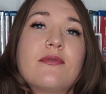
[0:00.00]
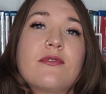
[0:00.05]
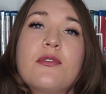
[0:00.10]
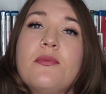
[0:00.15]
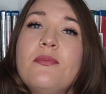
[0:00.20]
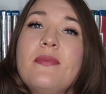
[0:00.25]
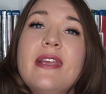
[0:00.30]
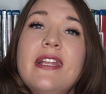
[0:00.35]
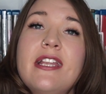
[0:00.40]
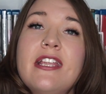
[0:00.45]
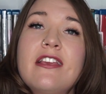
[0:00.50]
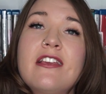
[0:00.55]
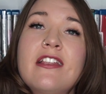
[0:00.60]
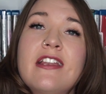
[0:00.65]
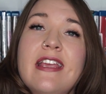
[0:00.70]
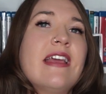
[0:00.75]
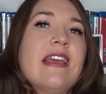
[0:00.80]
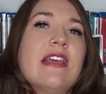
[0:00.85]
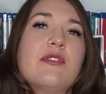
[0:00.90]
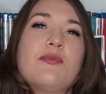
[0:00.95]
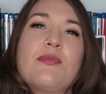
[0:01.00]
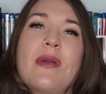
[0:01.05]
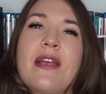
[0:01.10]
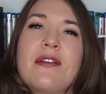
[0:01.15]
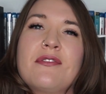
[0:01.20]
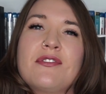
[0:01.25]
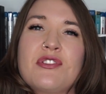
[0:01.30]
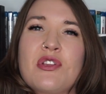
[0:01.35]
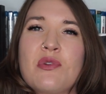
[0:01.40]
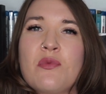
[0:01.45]
comedian. His
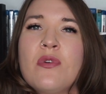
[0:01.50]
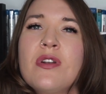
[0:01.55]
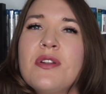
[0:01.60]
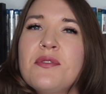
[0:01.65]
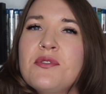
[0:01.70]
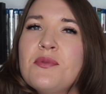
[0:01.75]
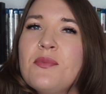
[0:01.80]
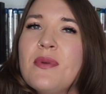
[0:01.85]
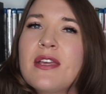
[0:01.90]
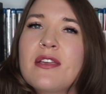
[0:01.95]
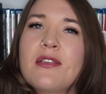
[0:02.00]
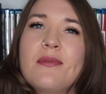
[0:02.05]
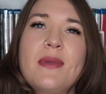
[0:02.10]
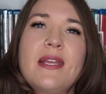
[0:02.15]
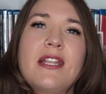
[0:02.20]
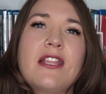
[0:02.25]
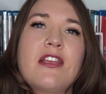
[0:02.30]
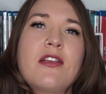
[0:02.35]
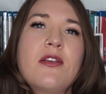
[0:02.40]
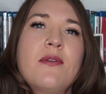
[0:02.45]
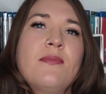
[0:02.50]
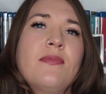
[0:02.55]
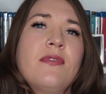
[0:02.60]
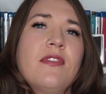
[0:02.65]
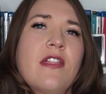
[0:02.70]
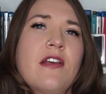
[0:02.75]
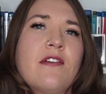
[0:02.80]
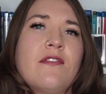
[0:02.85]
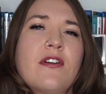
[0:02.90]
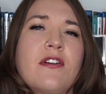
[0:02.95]
parents don't want him to be a comedian,
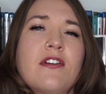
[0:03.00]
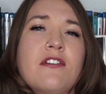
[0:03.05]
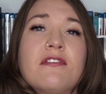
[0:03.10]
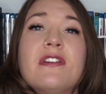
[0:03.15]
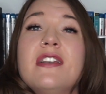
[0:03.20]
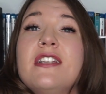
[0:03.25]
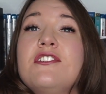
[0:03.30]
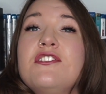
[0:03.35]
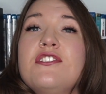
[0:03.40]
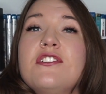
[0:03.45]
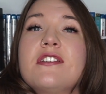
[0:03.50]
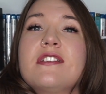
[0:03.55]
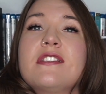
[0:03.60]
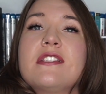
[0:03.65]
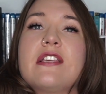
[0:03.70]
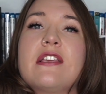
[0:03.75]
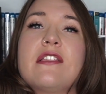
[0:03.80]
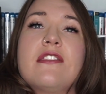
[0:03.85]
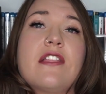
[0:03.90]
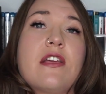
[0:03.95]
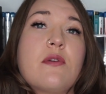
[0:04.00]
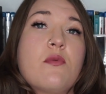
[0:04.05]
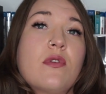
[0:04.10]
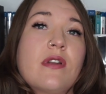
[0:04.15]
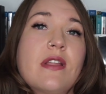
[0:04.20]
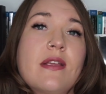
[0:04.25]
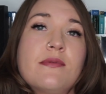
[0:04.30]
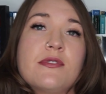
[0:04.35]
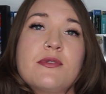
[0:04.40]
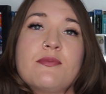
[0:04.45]
they're very religious, they
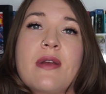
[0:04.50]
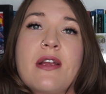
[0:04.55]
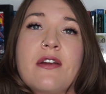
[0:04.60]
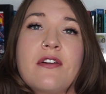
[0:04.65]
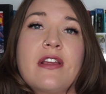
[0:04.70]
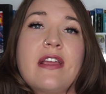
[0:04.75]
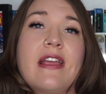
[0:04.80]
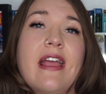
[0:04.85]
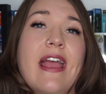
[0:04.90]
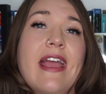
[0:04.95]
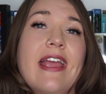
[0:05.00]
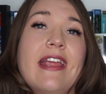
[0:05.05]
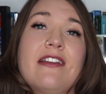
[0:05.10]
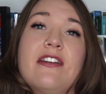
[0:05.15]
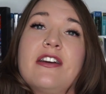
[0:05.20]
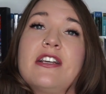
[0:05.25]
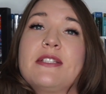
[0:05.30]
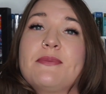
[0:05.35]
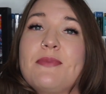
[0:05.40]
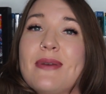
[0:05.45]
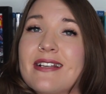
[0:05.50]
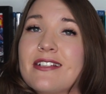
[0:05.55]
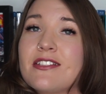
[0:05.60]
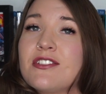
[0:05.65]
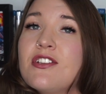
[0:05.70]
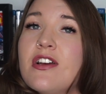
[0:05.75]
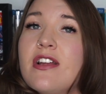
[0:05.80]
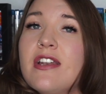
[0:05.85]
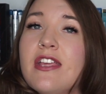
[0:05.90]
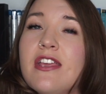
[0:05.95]
want him to marry a nice
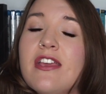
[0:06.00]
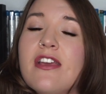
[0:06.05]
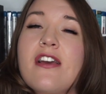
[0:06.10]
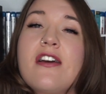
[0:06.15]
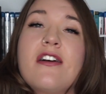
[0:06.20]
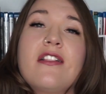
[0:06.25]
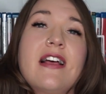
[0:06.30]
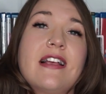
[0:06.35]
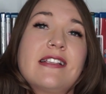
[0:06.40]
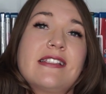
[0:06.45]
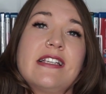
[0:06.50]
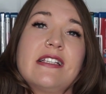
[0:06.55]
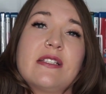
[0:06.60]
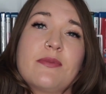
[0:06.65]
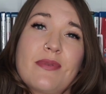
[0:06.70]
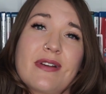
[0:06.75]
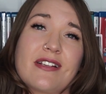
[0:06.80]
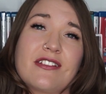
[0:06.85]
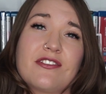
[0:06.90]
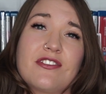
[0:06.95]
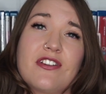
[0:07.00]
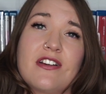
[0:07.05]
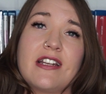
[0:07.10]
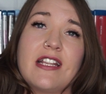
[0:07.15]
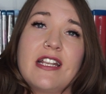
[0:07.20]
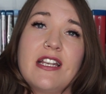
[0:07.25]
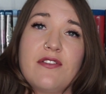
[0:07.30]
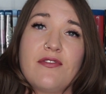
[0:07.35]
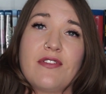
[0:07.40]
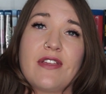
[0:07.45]
Pakistani girl as he's a
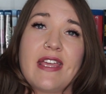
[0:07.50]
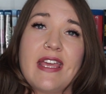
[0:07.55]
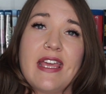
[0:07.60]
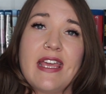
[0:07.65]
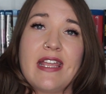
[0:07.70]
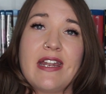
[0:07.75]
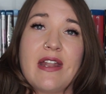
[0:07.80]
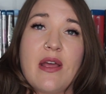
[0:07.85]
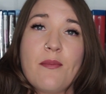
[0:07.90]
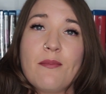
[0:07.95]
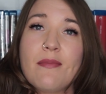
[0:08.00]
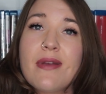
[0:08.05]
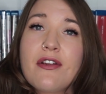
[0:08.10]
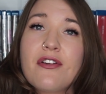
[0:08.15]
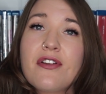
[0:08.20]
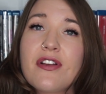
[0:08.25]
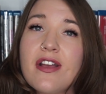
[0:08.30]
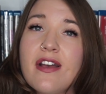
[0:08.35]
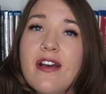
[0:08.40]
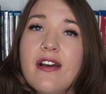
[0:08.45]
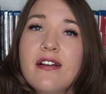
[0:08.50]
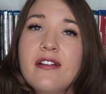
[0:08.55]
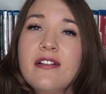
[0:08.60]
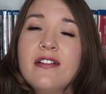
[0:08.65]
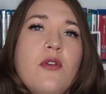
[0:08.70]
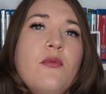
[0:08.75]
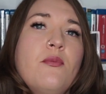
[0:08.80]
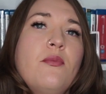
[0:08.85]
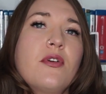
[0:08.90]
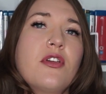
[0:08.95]
Pakistani living in America.
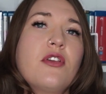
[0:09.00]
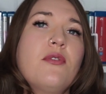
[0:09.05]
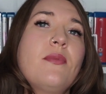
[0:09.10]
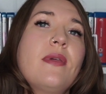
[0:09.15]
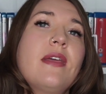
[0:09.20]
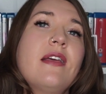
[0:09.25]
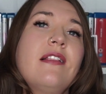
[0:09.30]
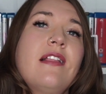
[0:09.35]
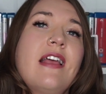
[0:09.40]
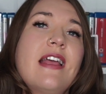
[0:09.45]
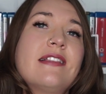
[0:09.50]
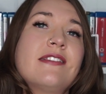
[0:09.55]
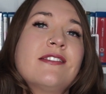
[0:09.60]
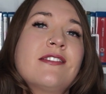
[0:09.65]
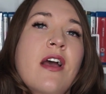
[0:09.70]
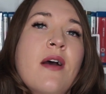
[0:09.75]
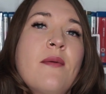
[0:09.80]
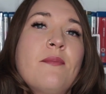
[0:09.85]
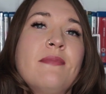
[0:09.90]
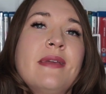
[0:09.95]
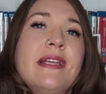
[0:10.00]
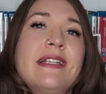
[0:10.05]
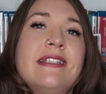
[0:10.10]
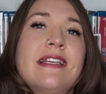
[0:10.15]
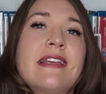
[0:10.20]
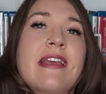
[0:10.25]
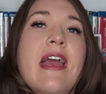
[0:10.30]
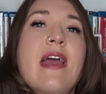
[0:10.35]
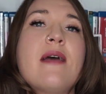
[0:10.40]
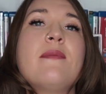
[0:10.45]
But Camille ends up
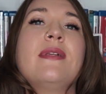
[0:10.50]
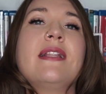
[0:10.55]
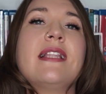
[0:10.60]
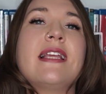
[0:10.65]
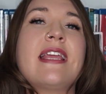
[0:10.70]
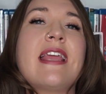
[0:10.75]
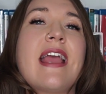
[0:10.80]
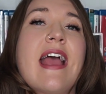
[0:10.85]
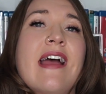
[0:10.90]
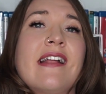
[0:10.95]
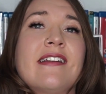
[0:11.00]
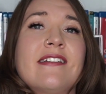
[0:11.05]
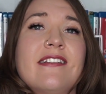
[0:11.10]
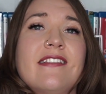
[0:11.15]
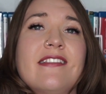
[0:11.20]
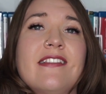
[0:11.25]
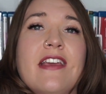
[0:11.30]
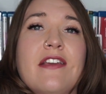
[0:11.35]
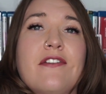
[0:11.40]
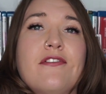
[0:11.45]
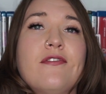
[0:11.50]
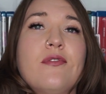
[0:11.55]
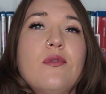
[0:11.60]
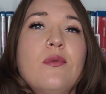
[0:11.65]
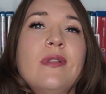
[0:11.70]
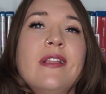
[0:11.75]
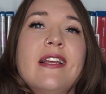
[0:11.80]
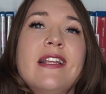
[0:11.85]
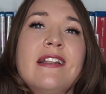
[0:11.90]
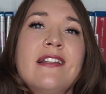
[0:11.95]
meeting Emily and they
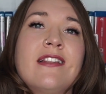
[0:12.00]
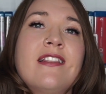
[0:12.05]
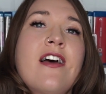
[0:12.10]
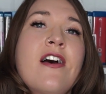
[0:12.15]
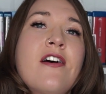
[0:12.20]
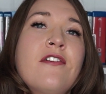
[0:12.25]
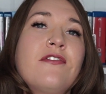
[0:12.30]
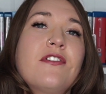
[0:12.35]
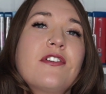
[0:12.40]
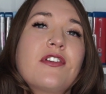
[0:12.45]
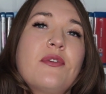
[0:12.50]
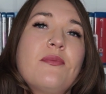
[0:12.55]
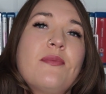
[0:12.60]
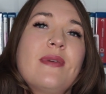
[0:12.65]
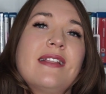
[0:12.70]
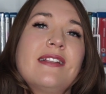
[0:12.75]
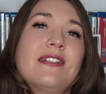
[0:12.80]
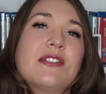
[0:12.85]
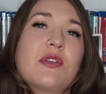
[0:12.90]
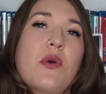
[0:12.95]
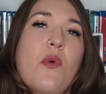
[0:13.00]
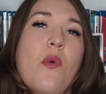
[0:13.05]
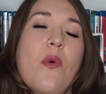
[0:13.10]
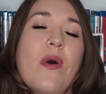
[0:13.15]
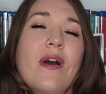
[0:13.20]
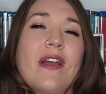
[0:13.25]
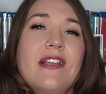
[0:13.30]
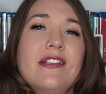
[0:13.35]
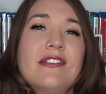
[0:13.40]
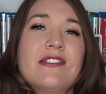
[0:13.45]
fall in love. Camille is
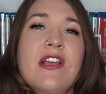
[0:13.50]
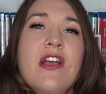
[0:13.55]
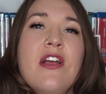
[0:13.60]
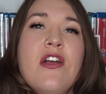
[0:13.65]
quite